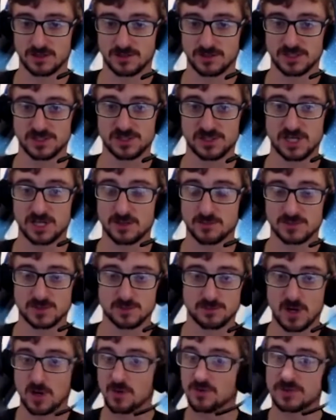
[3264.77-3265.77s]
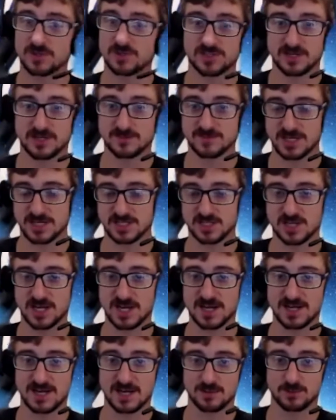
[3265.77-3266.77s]
gyms, both the gyms I
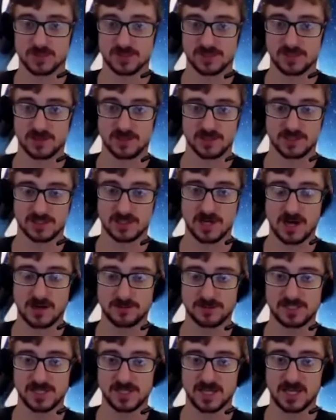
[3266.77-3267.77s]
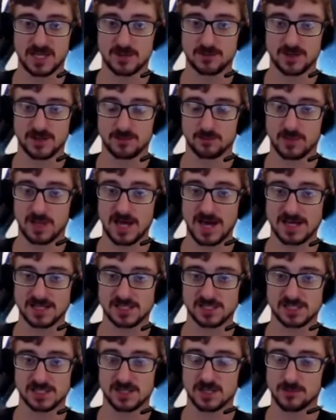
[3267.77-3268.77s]
train at, Brazilian Top Team and
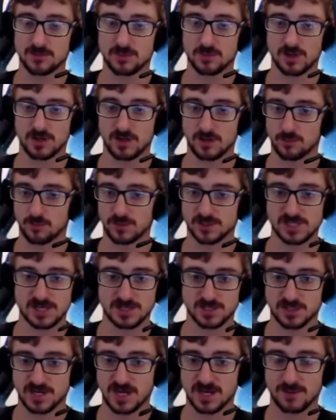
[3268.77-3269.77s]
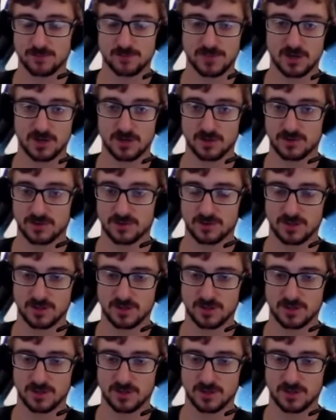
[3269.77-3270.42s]
Black Sheep, which I train both.